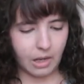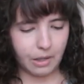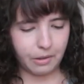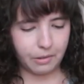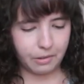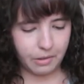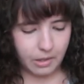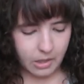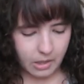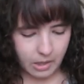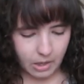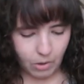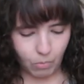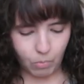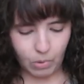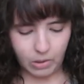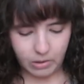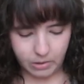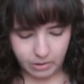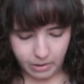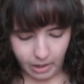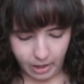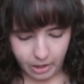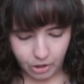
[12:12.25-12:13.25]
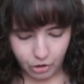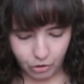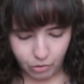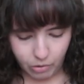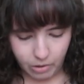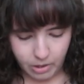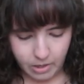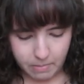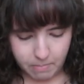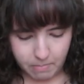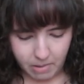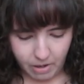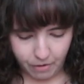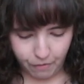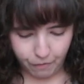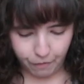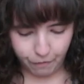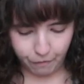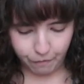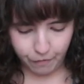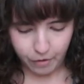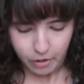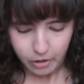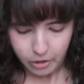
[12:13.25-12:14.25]
I think it was actually my
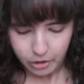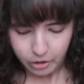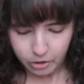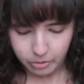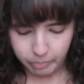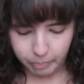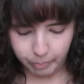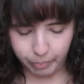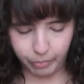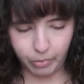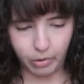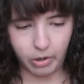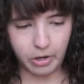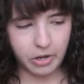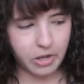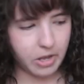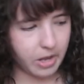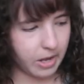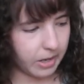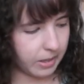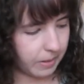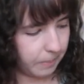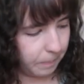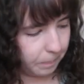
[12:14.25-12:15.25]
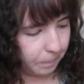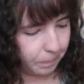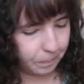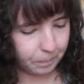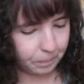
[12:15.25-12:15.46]
first project